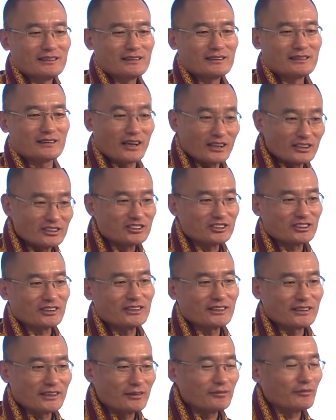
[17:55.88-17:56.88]

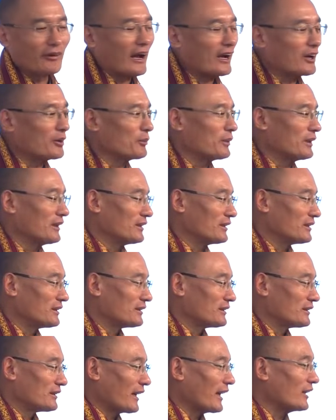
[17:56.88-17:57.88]
culture, environment,
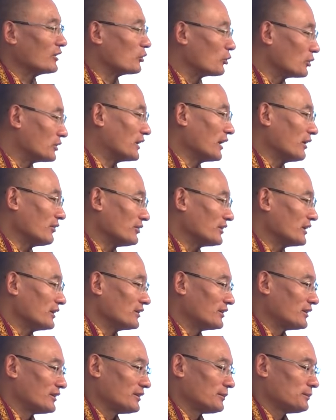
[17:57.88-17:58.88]
and good
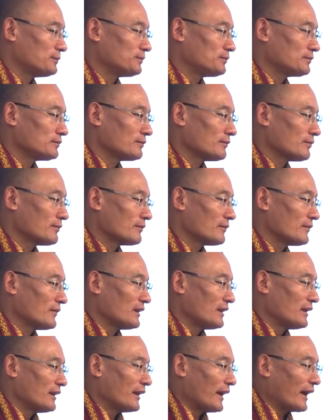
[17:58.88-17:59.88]
governance.
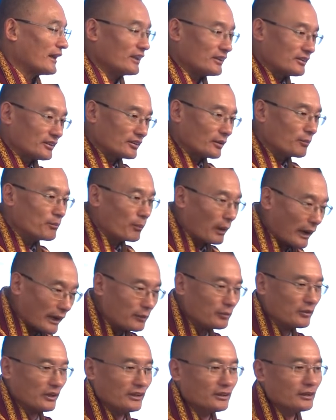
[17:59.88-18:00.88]
And it is
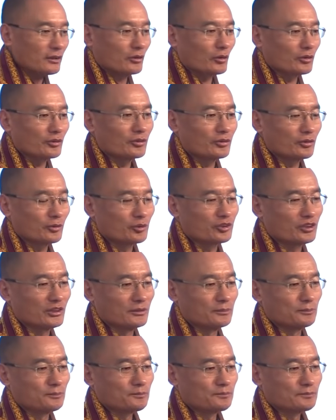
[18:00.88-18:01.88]
imbibed in the Constitution.
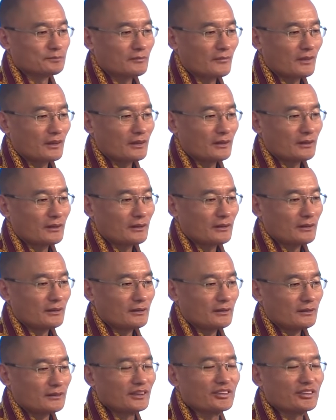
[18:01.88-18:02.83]
The